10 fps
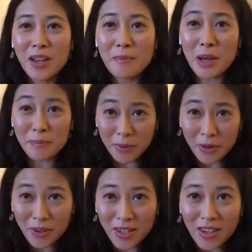my
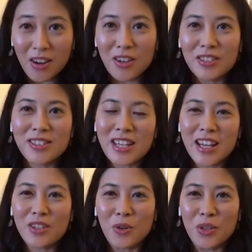book on
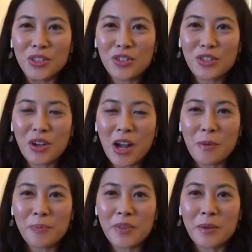10 oils to
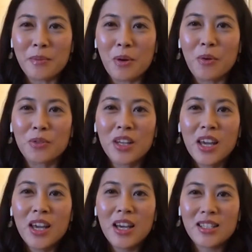help them own
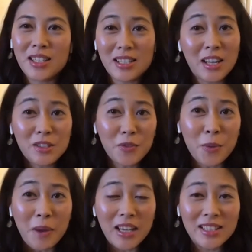a
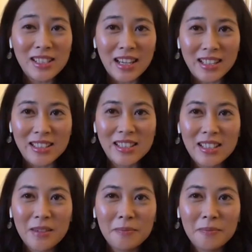successful mindset.